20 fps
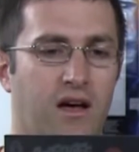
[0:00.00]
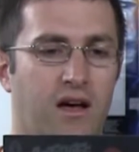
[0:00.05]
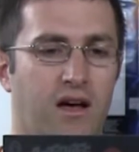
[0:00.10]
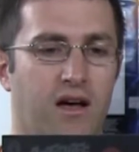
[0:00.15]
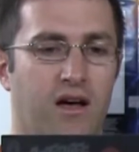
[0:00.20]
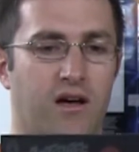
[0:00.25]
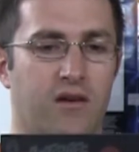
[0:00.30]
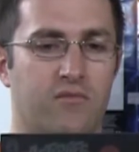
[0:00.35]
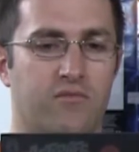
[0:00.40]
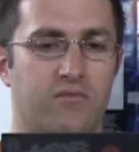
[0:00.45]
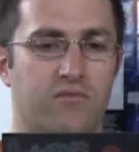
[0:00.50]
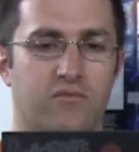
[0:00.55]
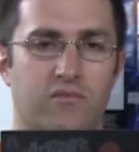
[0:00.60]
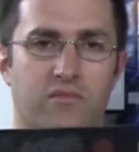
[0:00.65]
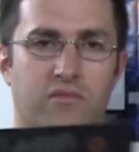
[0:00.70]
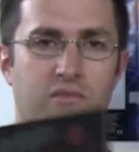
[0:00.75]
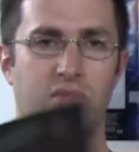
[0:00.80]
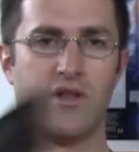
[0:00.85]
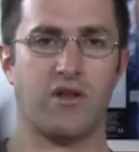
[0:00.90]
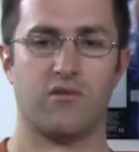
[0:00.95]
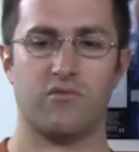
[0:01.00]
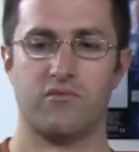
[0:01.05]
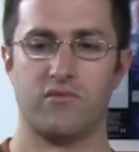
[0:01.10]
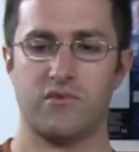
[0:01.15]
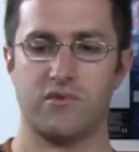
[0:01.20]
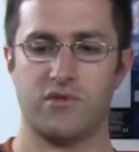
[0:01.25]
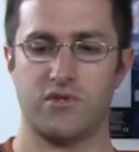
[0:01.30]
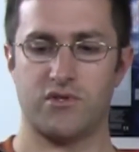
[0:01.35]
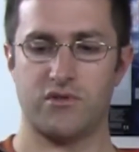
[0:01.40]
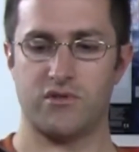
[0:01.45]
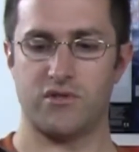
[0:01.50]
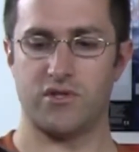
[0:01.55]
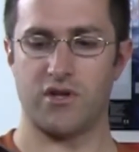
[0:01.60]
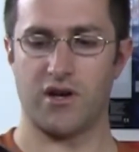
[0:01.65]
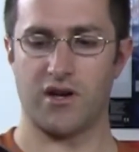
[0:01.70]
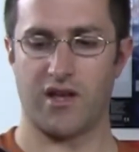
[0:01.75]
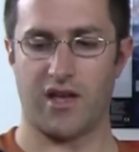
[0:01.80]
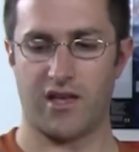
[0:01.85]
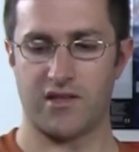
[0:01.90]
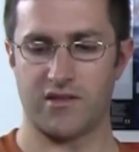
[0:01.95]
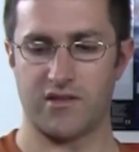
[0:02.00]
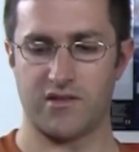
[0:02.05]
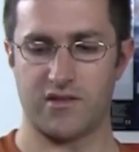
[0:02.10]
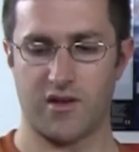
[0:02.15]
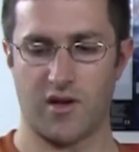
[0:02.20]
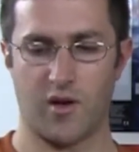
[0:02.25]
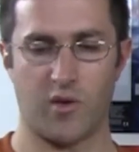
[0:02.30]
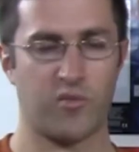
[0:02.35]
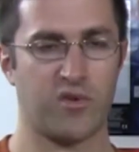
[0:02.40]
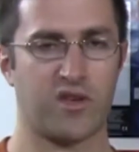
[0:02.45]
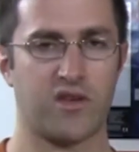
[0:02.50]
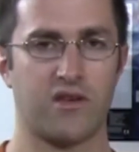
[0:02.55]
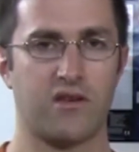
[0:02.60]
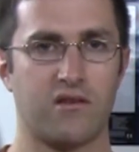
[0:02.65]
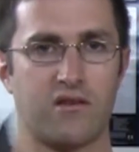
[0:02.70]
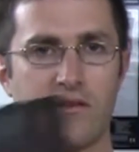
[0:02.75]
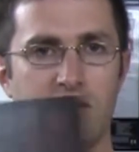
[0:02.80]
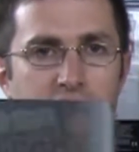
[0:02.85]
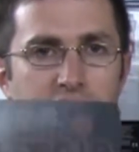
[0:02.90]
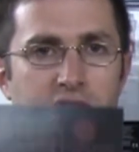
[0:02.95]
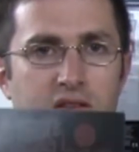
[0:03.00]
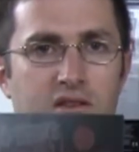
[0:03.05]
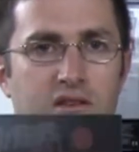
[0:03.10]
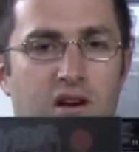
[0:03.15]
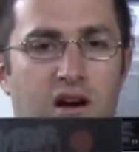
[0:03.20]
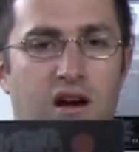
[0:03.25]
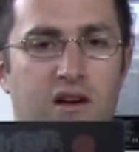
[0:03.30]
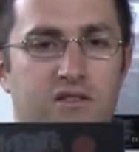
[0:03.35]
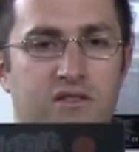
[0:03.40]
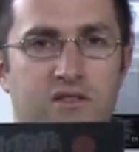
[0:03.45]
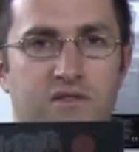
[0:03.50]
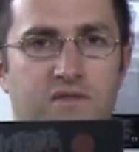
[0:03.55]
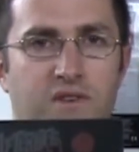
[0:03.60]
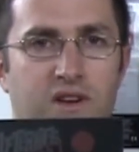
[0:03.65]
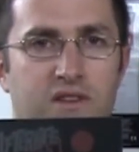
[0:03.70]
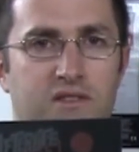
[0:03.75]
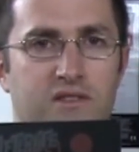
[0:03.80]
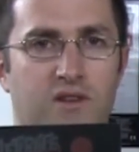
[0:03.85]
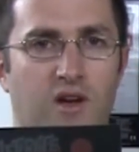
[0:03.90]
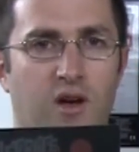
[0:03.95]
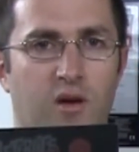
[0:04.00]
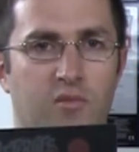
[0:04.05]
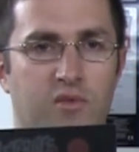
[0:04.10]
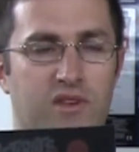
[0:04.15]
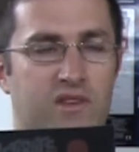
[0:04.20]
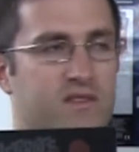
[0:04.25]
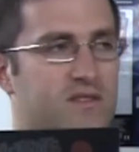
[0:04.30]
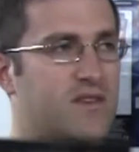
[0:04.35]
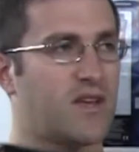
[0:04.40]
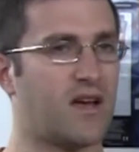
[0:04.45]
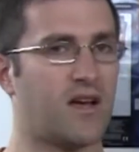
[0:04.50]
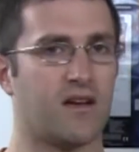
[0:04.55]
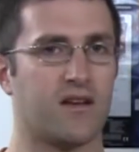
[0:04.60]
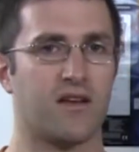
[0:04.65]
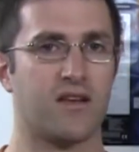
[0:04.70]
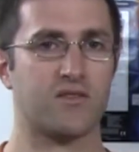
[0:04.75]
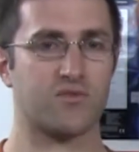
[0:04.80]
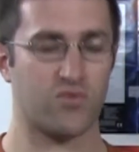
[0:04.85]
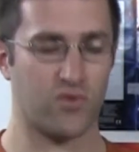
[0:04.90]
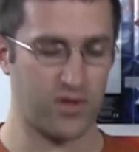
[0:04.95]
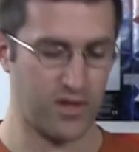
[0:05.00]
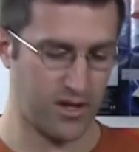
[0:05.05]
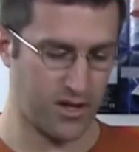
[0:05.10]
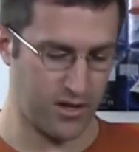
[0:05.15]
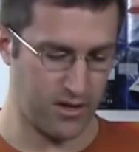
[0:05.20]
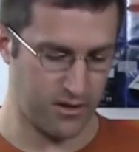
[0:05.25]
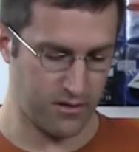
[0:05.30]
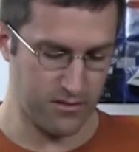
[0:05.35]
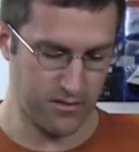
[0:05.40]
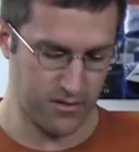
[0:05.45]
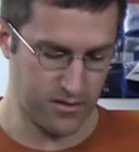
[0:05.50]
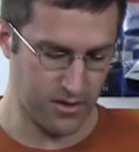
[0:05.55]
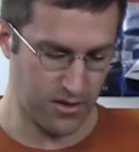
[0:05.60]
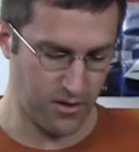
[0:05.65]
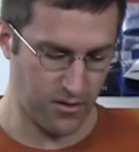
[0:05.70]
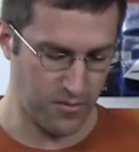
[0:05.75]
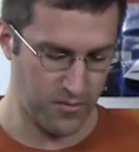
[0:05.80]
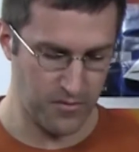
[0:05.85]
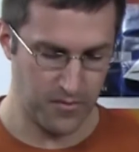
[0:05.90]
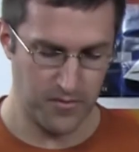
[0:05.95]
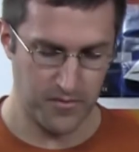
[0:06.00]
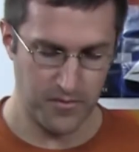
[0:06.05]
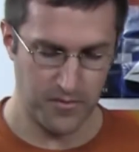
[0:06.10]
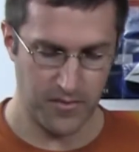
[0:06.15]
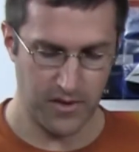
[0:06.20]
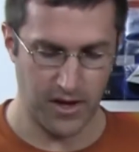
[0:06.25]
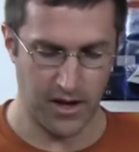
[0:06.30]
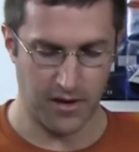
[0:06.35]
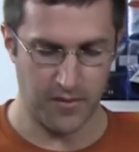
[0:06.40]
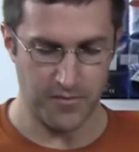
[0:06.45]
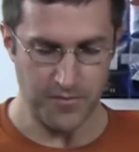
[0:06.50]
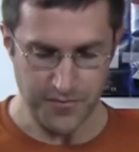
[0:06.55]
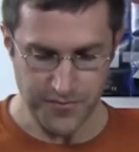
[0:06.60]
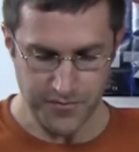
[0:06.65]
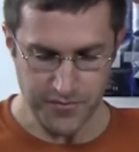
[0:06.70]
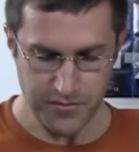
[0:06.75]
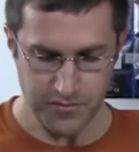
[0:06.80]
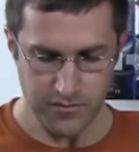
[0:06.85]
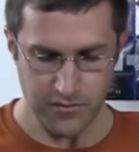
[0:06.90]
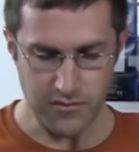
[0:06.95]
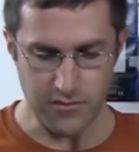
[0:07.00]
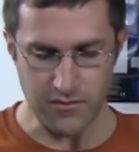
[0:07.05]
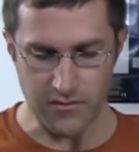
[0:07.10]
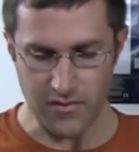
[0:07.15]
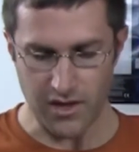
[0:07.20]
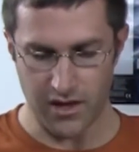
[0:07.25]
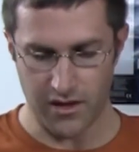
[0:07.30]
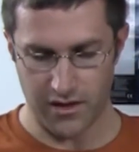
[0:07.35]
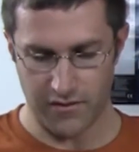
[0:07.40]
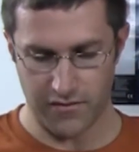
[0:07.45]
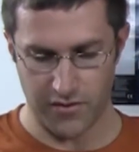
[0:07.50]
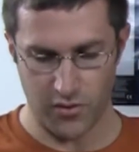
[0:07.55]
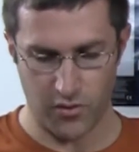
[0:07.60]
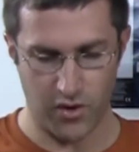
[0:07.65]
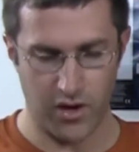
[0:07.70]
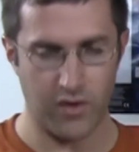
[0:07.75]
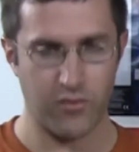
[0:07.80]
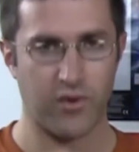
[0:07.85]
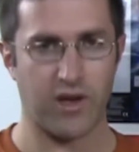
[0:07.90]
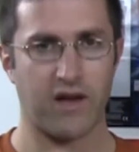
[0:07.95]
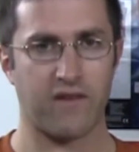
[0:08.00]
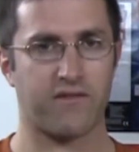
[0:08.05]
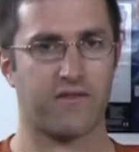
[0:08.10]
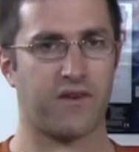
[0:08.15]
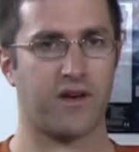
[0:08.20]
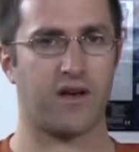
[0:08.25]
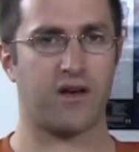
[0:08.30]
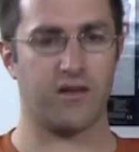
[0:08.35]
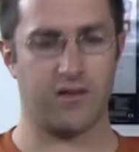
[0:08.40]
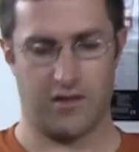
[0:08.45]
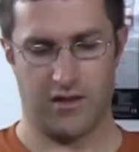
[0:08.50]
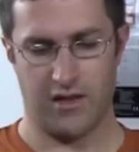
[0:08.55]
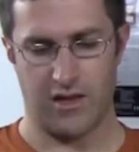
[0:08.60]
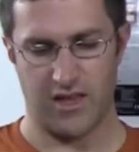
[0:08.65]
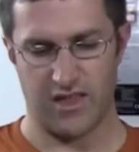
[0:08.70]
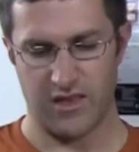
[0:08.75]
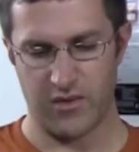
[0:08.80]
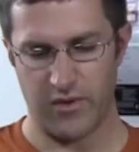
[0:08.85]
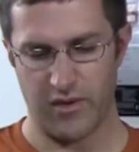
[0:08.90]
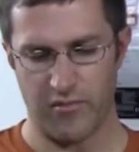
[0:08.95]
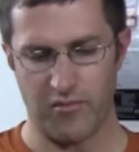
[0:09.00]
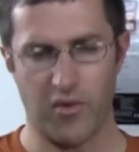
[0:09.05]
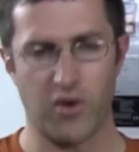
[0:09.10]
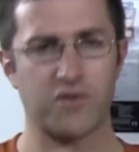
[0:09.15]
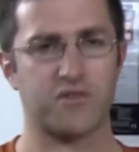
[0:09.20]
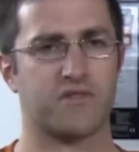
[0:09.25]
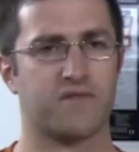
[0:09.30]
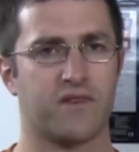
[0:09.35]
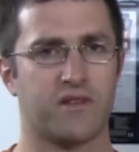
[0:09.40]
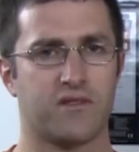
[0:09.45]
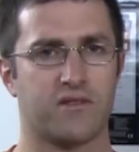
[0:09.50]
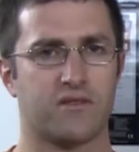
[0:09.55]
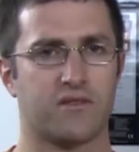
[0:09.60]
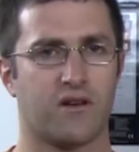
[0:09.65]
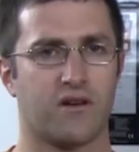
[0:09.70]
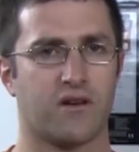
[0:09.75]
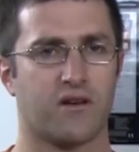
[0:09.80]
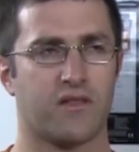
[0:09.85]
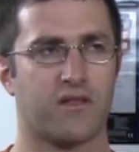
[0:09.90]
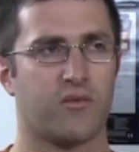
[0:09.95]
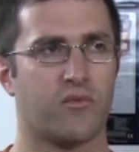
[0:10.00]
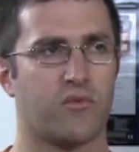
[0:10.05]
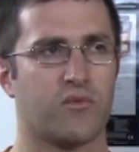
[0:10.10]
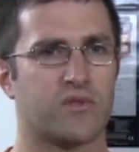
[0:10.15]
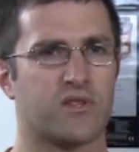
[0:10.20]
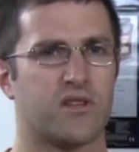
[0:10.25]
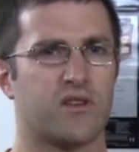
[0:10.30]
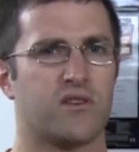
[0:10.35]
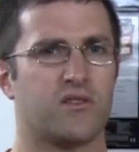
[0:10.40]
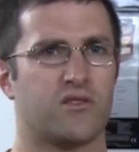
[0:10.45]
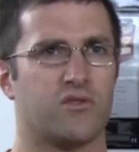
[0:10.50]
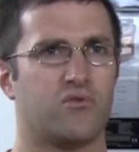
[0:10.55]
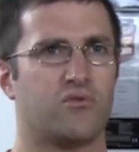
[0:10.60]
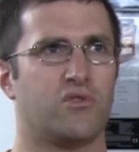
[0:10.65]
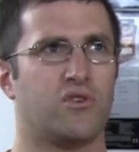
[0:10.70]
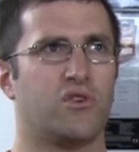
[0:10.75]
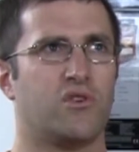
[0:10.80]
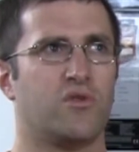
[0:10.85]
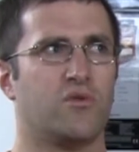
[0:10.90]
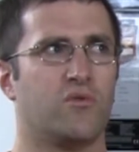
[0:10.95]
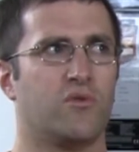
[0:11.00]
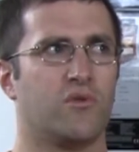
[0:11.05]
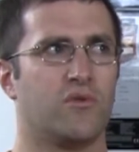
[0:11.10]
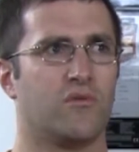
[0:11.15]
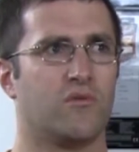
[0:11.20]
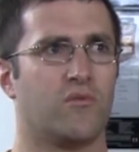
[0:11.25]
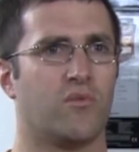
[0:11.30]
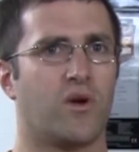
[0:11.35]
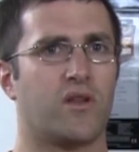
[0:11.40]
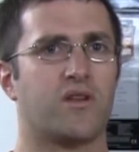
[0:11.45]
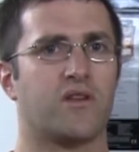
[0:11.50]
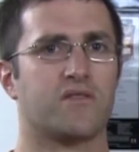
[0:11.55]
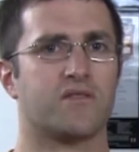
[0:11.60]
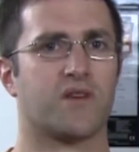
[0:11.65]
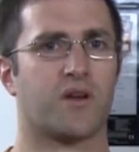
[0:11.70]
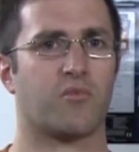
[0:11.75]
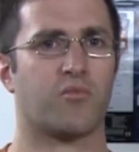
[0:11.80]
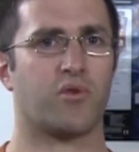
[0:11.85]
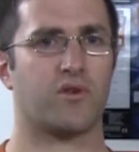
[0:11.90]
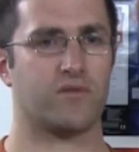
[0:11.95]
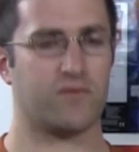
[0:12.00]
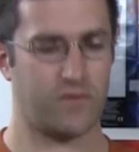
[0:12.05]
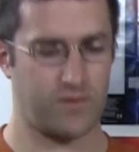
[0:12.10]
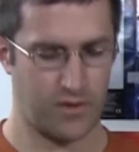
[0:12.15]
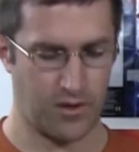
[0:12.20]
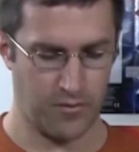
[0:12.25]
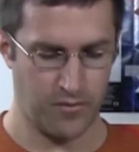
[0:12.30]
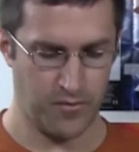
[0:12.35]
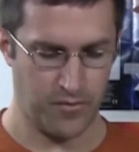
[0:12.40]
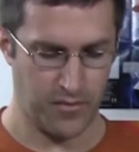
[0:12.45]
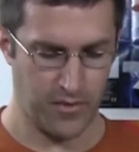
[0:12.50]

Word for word: Uh, you know, Jughead's a zombie. It's not what you zombies. think. Yeah, it's really good. So it's not what yeah. you think. Yep. If it's you want, real have, good. Uh, I think we have most of it in stock. I think we're missing issue two. Waiting on second print. So,